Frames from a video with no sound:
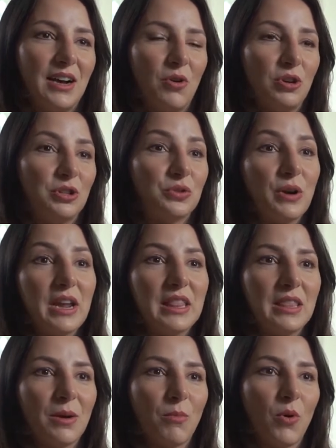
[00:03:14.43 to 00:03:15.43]
or
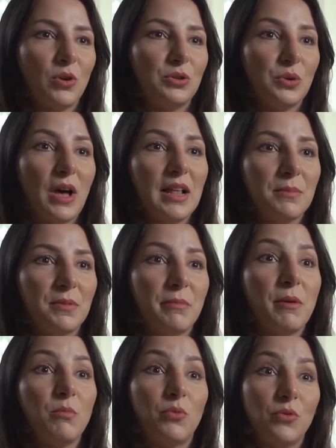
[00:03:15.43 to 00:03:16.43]
train them or to help
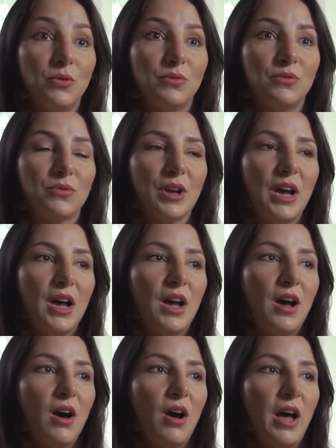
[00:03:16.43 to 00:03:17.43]
them improve.
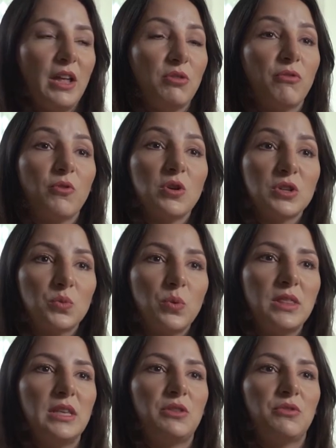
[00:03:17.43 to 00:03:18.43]
And of course,
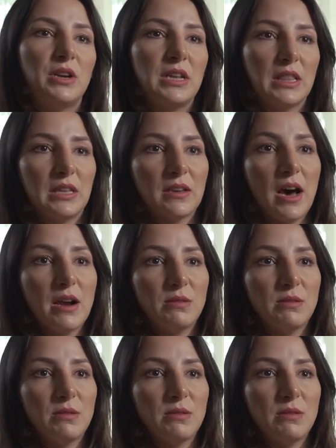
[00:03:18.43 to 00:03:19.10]
with the training that I